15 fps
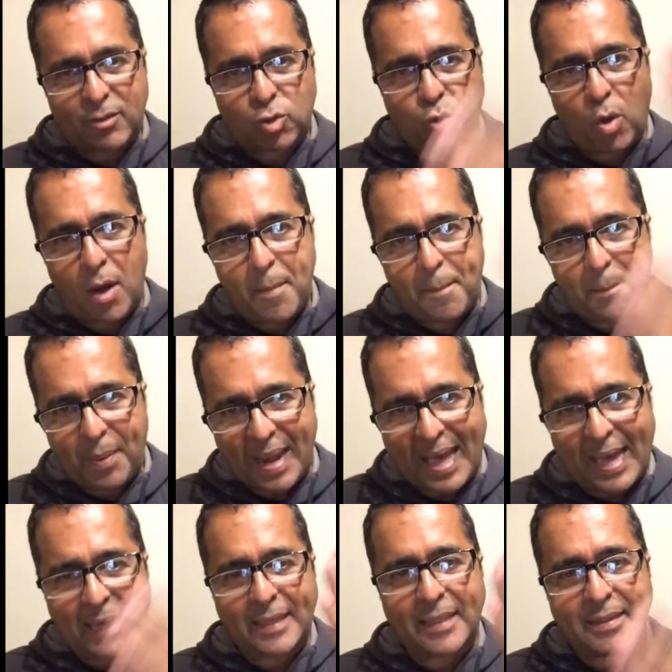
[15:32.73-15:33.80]
actual
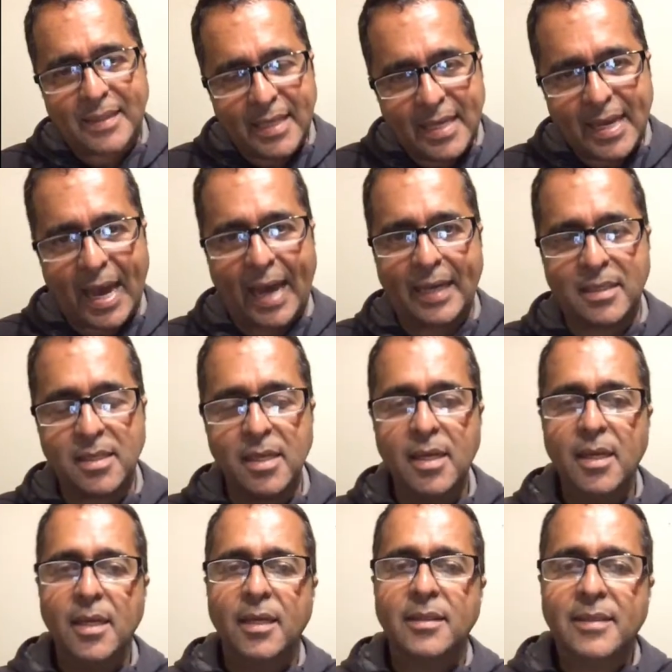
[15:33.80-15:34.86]
plan that he has,
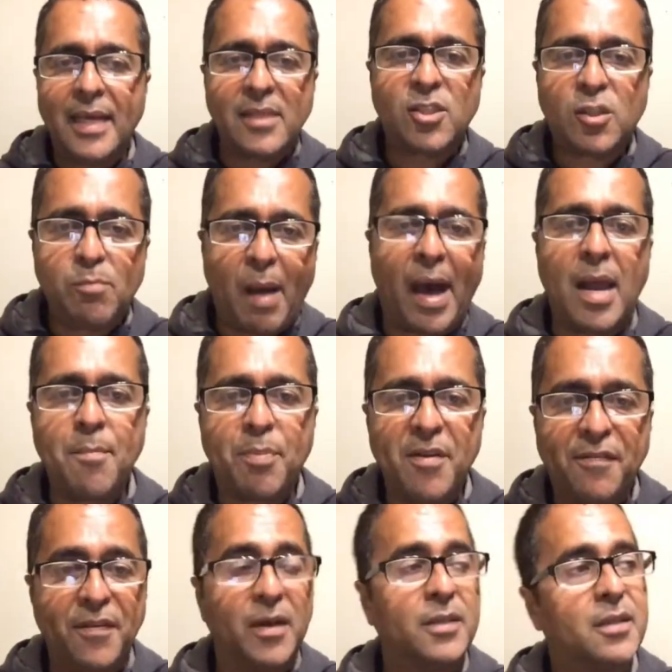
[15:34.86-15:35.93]
this man
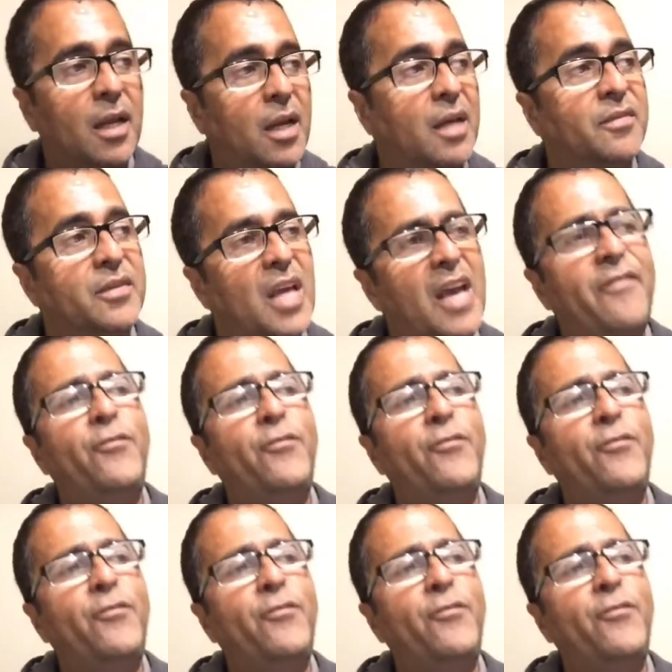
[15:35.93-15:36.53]
preferred to live.